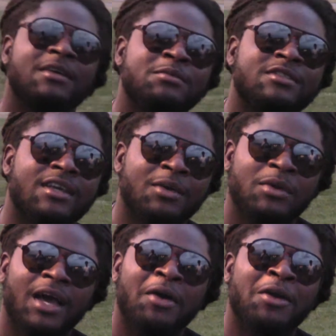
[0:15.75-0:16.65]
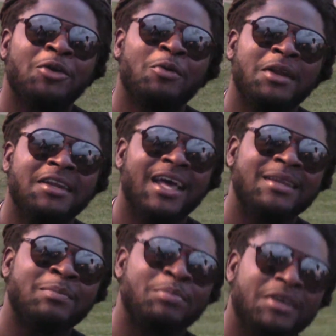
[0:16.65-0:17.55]
what I'm saying? We out here winning
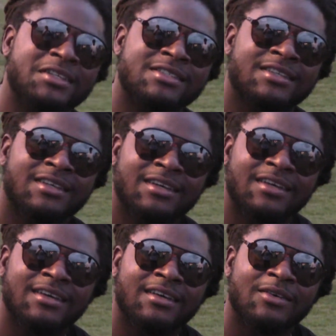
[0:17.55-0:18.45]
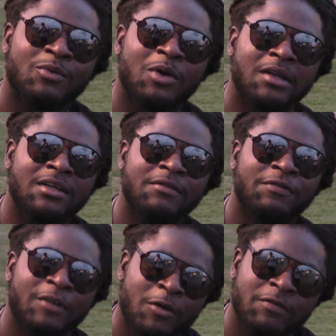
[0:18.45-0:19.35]
at the beach. With right. One Leaf
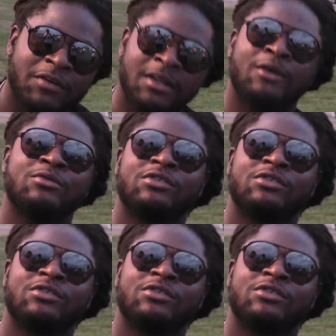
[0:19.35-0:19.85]
Flow video